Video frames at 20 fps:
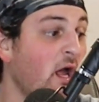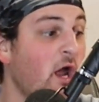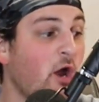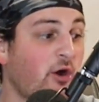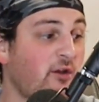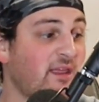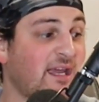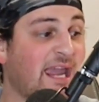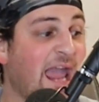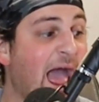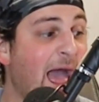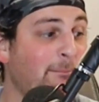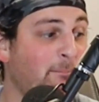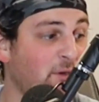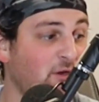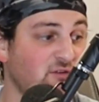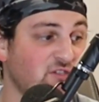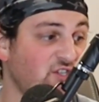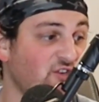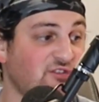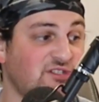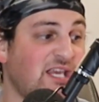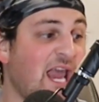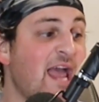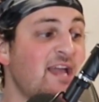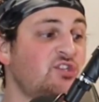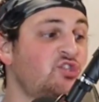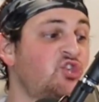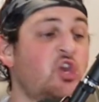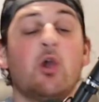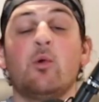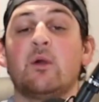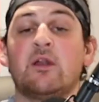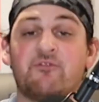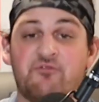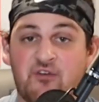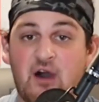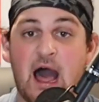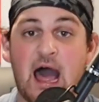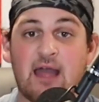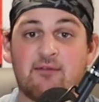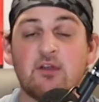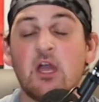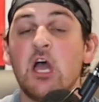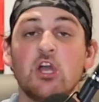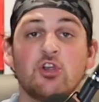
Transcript: Or the Capitals, they're 10-2-5.